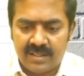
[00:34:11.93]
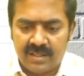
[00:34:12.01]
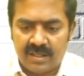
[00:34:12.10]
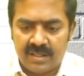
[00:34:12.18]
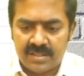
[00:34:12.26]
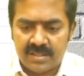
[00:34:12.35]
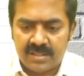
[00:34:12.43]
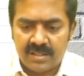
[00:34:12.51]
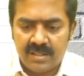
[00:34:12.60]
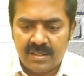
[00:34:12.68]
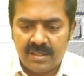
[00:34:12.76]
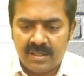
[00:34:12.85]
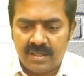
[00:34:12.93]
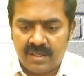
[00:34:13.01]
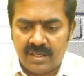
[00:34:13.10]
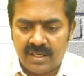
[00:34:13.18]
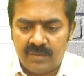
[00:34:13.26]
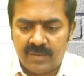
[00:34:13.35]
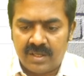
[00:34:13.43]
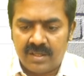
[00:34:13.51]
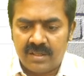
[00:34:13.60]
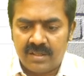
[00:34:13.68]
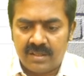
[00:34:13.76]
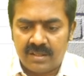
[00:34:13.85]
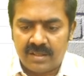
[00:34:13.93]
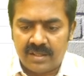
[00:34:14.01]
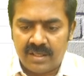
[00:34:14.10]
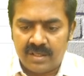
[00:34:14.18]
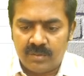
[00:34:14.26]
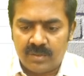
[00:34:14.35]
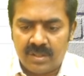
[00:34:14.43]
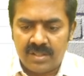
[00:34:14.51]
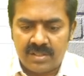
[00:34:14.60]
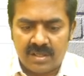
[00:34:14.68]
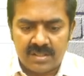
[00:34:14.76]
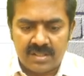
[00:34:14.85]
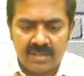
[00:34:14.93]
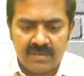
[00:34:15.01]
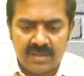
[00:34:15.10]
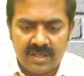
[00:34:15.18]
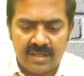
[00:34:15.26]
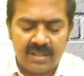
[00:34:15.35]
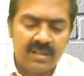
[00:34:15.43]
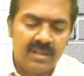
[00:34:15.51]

Cost driver rate. What is cost driver rate?